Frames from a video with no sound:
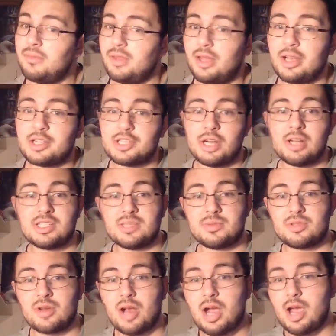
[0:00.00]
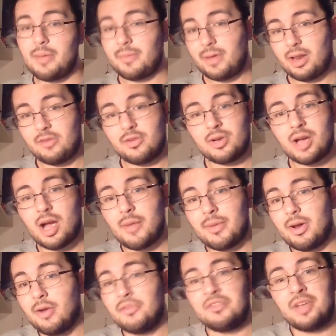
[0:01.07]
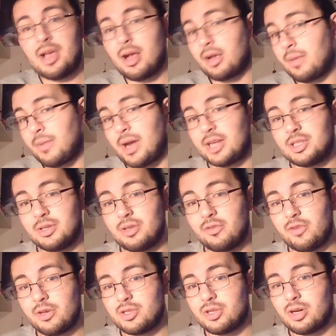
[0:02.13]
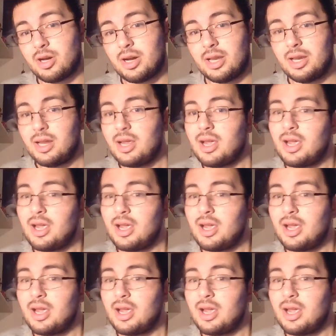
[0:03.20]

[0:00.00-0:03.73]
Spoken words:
Like, share, and subscribe. And if you comment, hopefully I'll get back to you in the future on it.